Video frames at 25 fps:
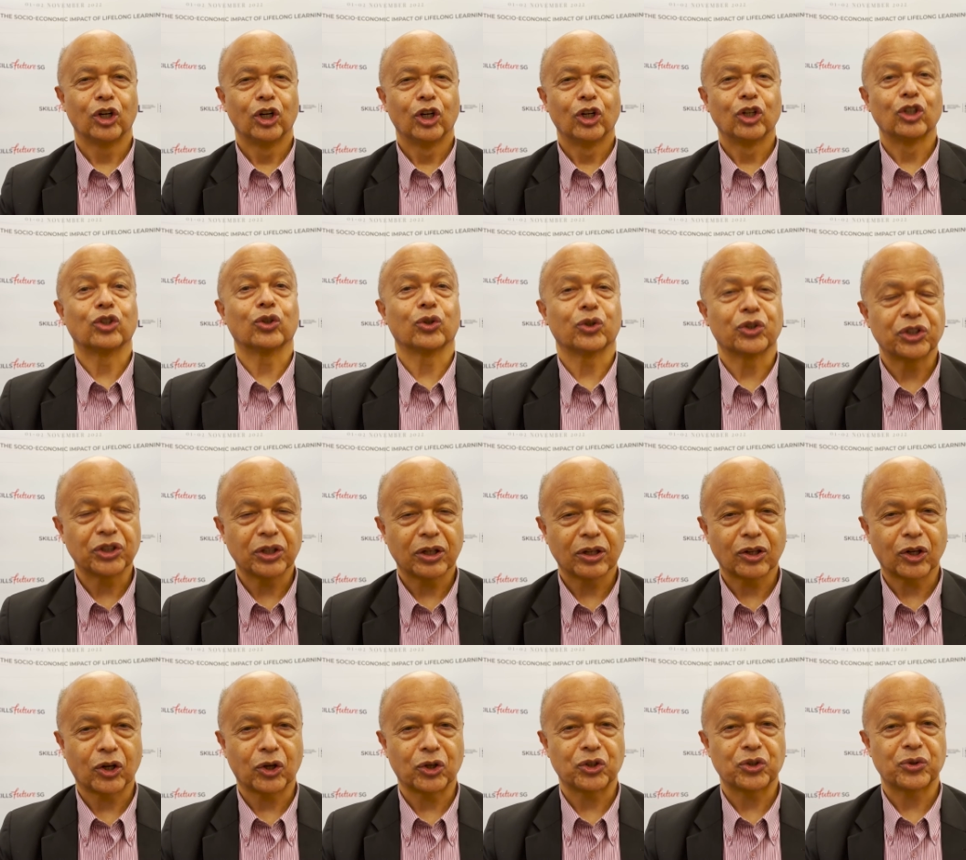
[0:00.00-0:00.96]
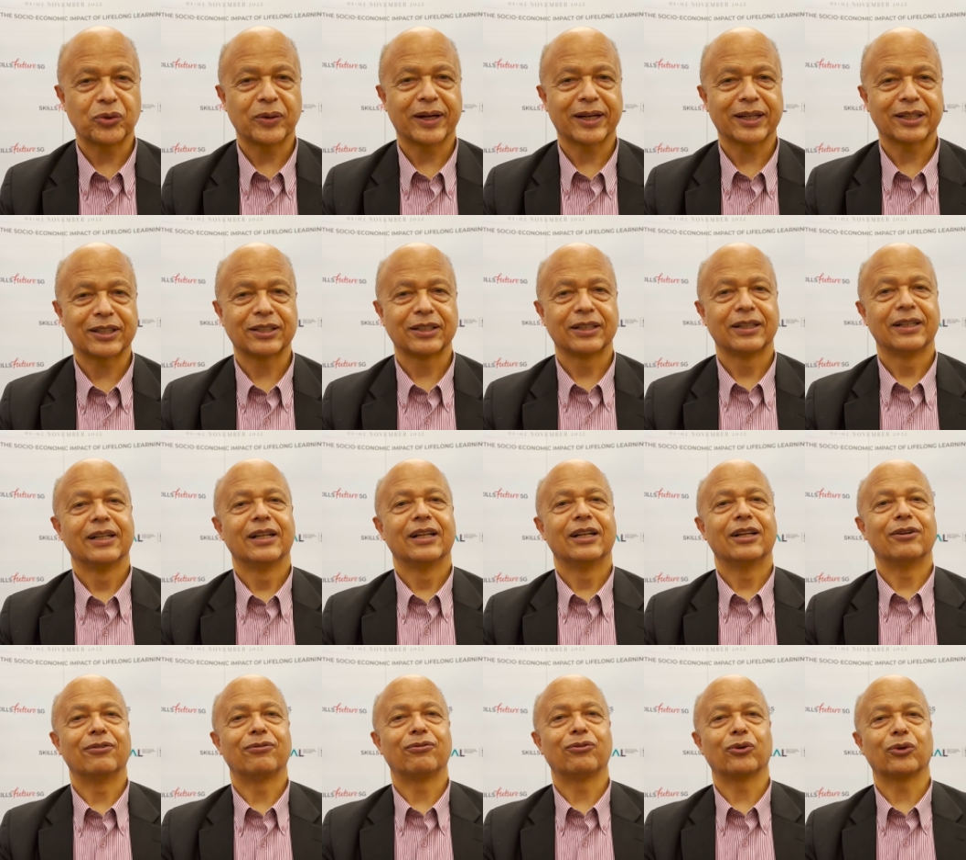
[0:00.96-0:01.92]
social contract
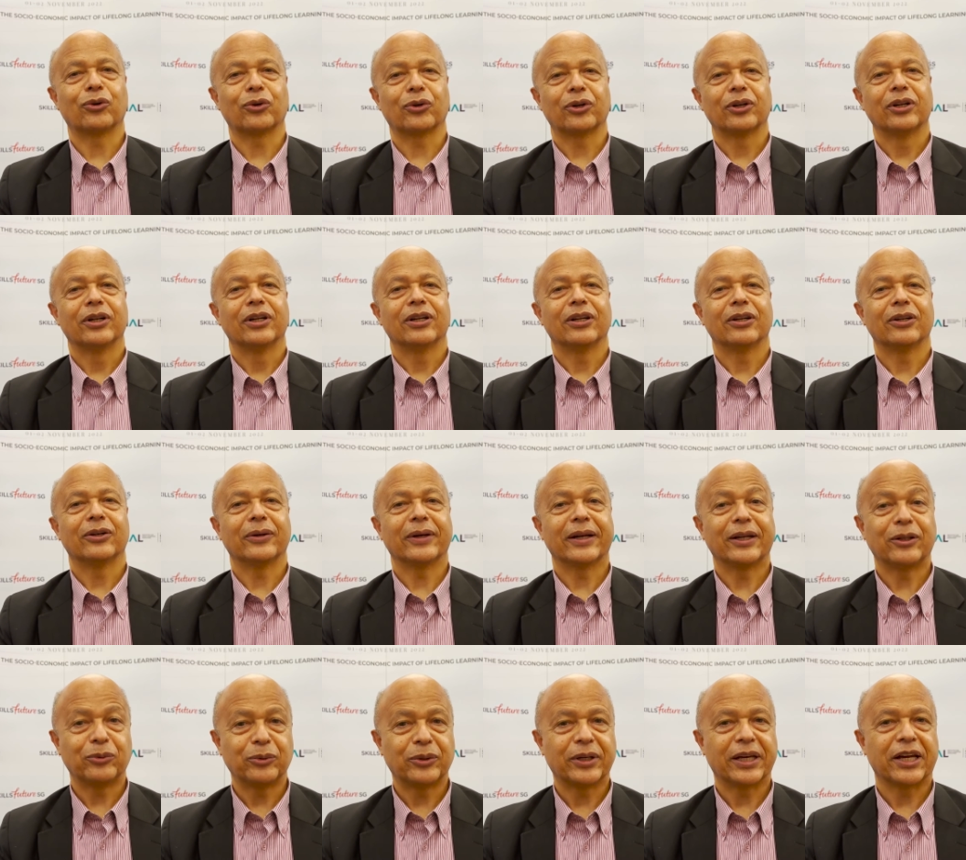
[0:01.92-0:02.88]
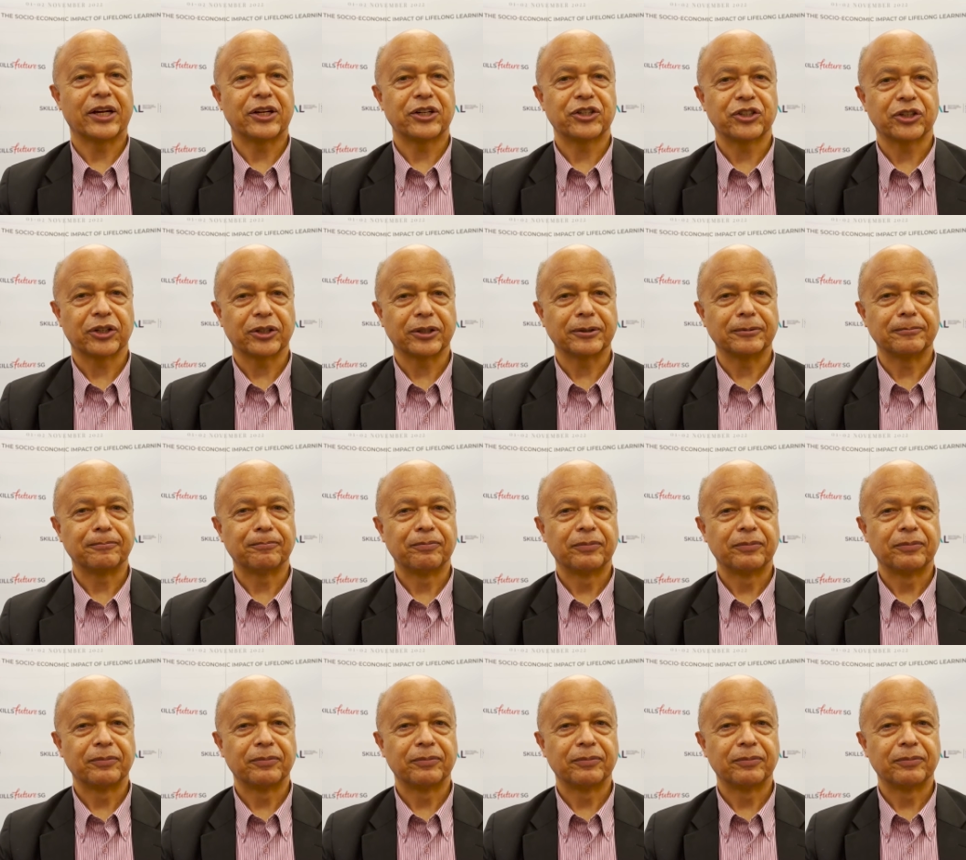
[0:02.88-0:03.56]
for education,